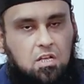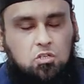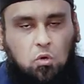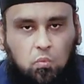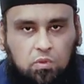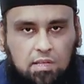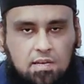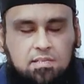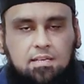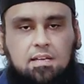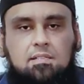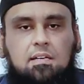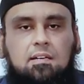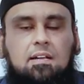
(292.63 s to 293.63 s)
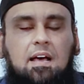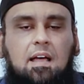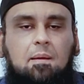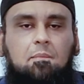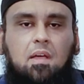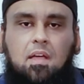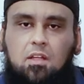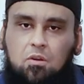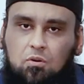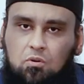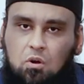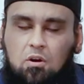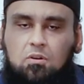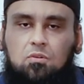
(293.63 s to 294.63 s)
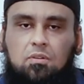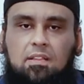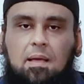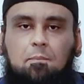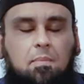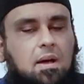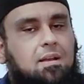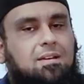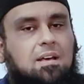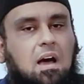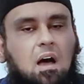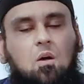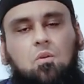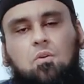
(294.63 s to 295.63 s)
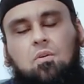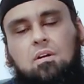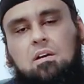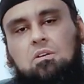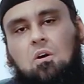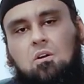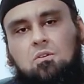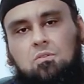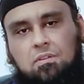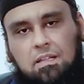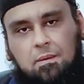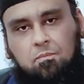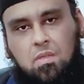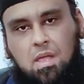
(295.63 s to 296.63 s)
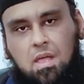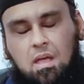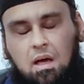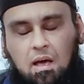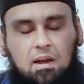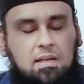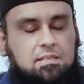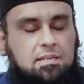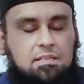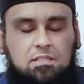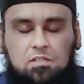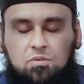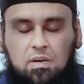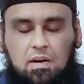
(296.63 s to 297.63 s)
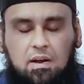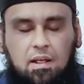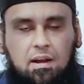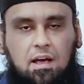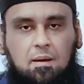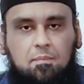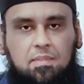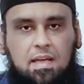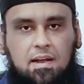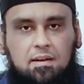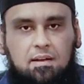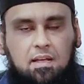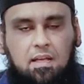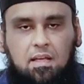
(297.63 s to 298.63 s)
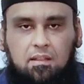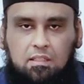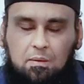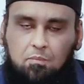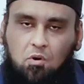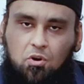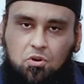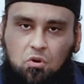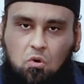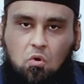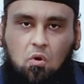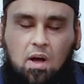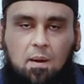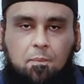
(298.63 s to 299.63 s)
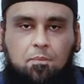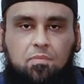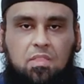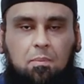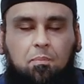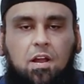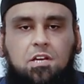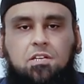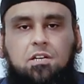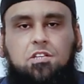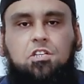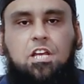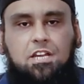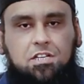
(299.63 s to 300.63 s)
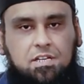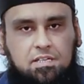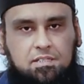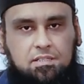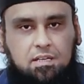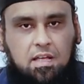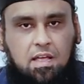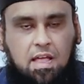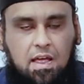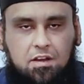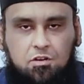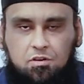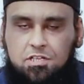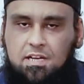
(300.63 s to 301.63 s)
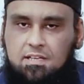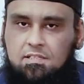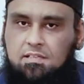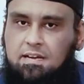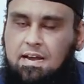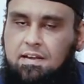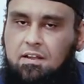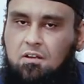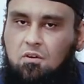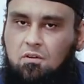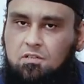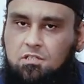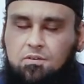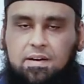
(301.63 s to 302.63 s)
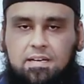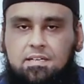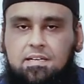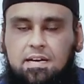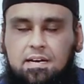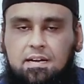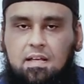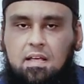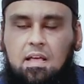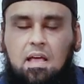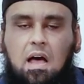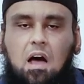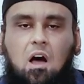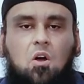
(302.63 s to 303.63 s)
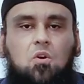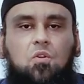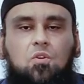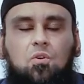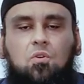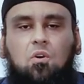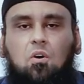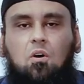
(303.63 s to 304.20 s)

So this is the time you talk to them. But how are you going to talk to them? Allah says in Surah Al-An'am that the more you go up, the pressure changes and your chest getting constricted. How do you know